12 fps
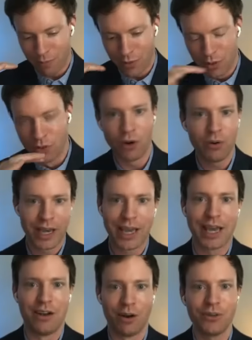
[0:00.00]

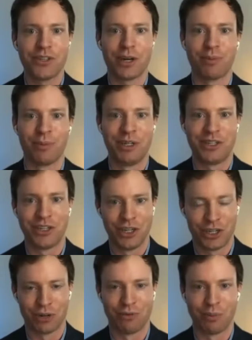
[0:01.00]
No supplements
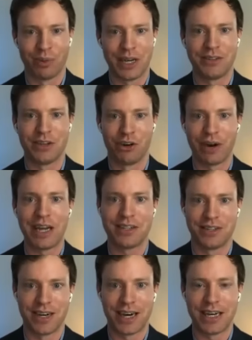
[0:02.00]
should replace a great
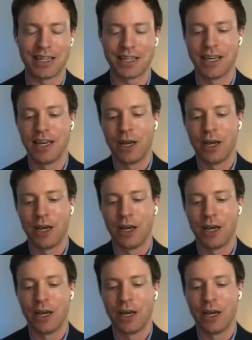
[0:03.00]
diet,